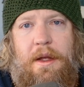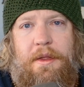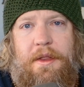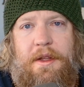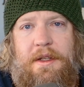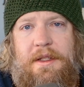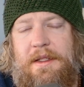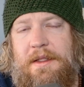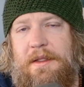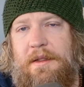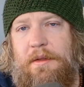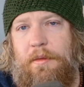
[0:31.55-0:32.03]

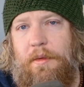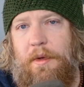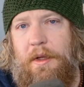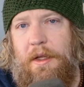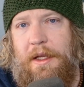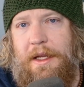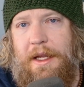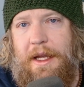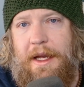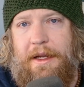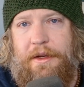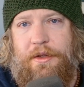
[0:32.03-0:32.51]
that doesn't
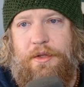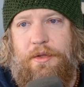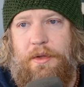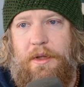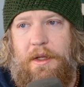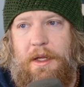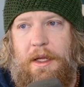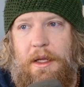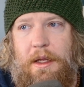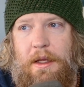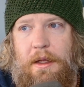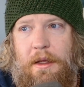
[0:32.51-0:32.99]
really
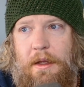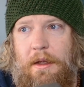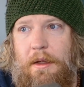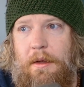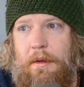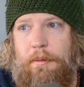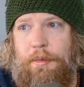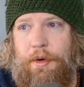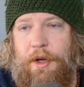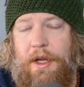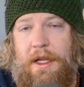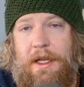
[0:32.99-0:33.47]
actually
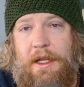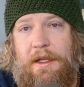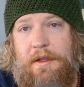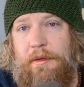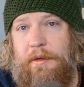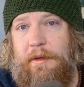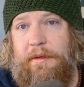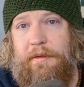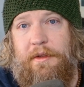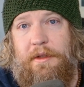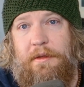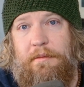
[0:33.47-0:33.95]
bring any
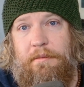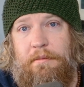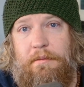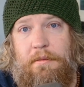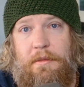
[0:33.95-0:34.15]
sort of